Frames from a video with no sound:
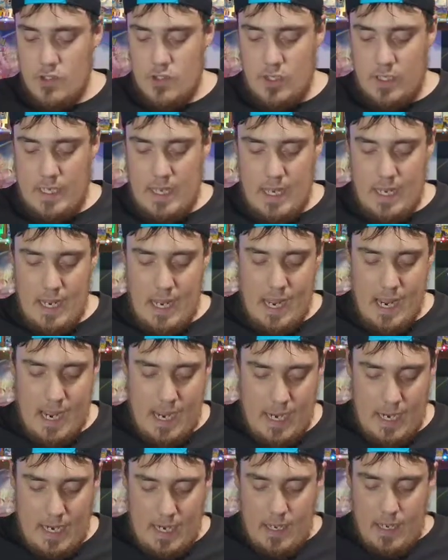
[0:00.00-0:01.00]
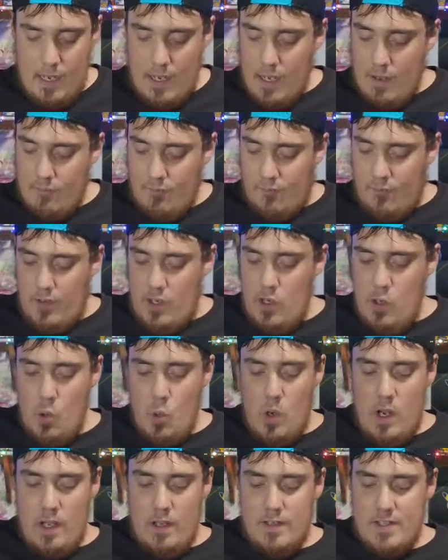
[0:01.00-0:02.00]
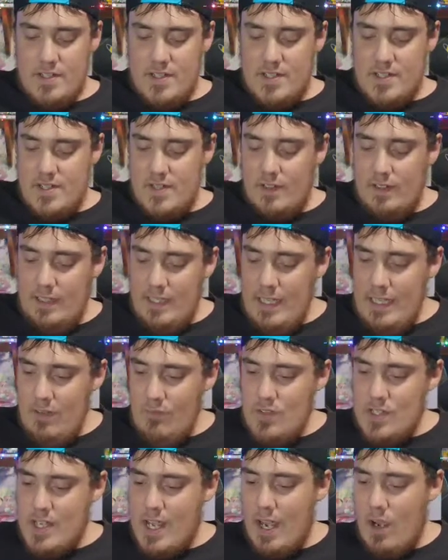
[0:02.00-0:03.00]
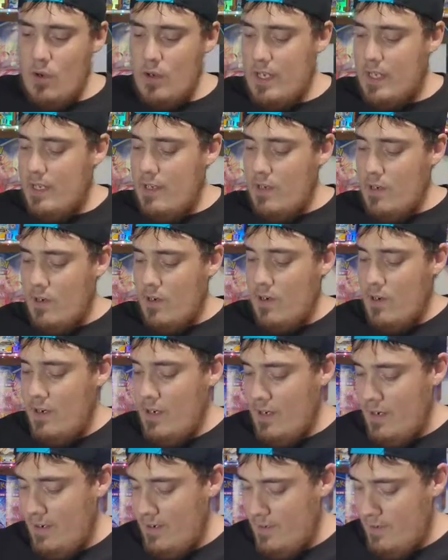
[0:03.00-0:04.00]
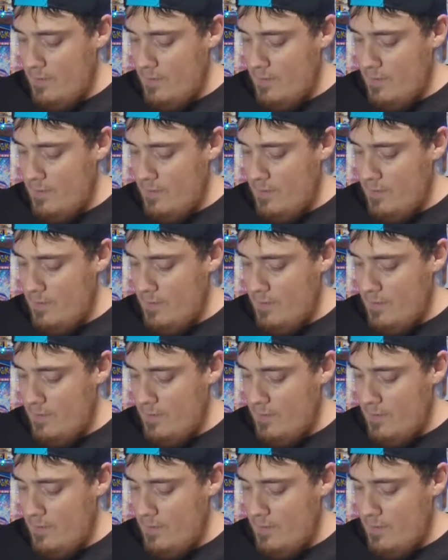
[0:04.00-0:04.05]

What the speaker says: to get a few sleeves out here.